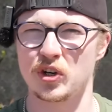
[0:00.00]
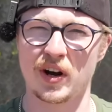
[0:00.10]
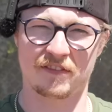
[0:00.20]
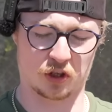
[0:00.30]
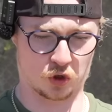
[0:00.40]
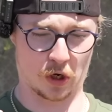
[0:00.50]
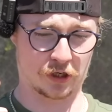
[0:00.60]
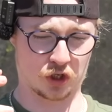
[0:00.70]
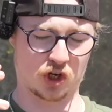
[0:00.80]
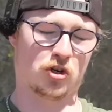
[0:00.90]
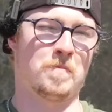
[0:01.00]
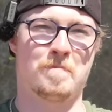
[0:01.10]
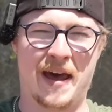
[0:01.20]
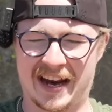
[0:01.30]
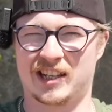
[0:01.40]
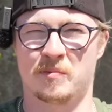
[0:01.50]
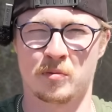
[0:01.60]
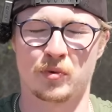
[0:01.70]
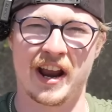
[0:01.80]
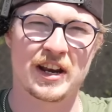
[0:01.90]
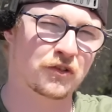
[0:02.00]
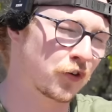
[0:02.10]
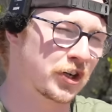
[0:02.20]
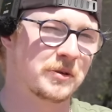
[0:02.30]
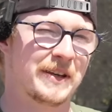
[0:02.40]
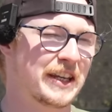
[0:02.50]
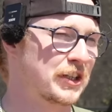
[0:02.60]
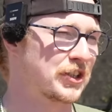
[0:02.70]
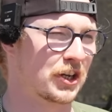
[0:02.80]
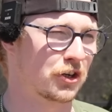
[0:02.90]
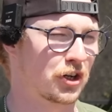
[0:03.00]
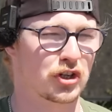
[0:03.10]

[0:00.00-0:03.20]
don't have to stretch to your maximum range for it to be considered a